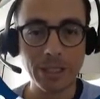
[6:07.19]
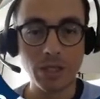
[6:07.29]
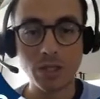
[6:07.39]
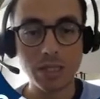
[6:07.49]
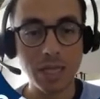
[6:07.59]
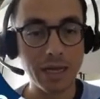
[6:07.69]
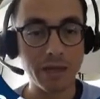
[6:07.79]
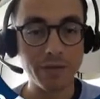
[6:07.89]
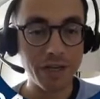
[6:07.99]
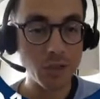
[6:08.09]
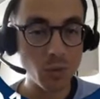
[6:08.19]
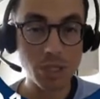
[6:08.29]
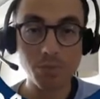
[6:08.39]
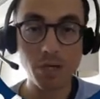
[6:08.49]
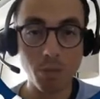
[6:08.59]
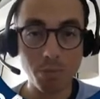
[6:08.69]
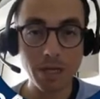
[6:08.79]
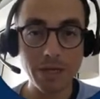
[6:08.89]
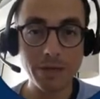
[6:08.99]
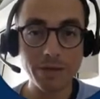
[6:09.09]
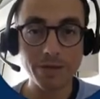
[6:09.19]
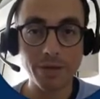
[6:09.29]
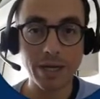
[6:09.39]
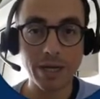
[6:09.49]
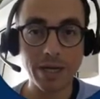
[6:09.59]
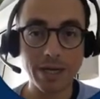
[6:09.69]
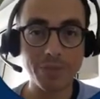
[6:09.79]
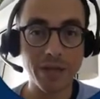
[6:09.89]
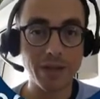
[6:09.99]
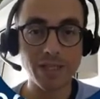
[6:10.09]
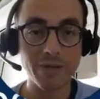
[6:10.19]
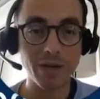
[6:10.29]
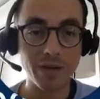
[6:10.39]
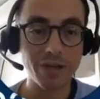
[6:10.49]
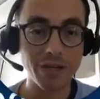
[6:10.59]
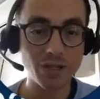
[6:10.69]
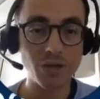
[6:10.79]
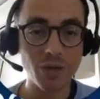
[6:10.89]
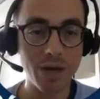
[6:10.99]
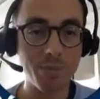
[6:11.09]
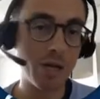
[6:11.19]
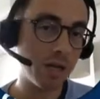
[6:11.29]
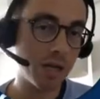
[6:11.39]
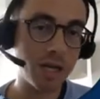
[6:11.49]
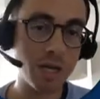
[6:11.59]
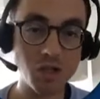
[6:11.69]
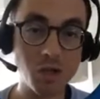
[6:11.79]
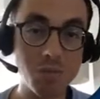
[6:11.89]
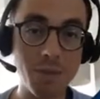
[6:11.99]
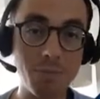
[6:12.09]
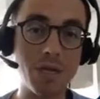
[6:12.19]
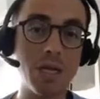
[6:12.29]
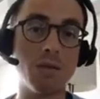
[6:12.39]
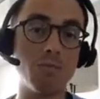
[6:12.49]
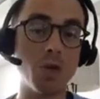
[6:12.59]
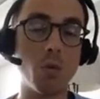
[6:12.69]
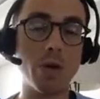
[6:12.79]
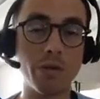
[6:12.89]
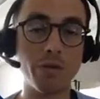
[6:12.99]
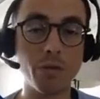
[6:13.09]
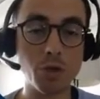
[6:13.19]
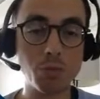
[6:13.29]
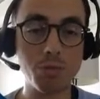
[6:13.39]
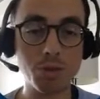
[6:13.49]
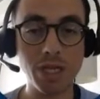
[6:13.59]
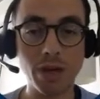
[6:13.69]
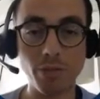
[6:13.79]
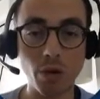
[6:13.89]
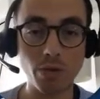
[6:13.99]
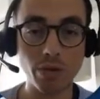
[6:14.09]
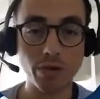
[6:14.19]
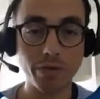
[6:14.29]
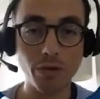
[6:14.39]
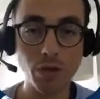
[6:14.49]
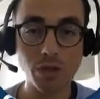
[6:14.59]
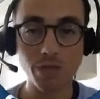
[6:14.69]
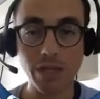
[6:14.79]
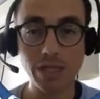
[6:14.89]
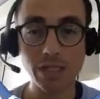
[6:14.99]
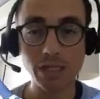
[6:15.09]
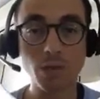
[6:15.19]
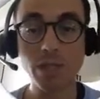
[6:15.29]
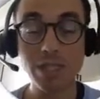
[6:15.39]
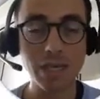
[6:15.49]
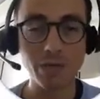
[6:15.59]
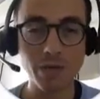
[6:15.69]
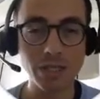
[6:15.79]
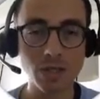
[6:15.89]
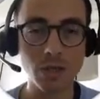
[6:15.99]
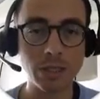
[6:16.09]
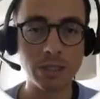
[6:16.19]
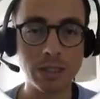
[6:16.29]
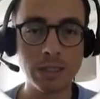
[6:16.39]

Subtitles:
Looks like the phase 1 has been completed, and there's definitely phase 2 happening. Okay, so you might be, one of the first people to get involved in the first phase, the second phase, sorry.